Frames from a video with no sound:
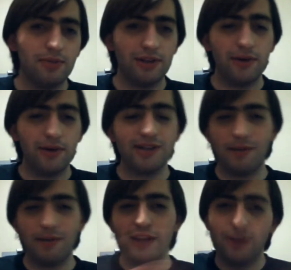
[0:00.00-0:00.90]
But
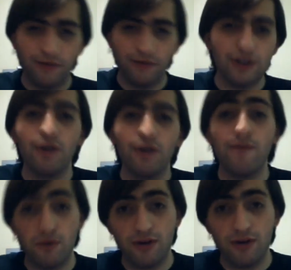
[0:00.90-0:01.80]
otherwise, I'll make another
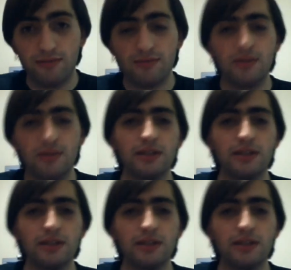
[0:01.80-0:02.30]
video for it.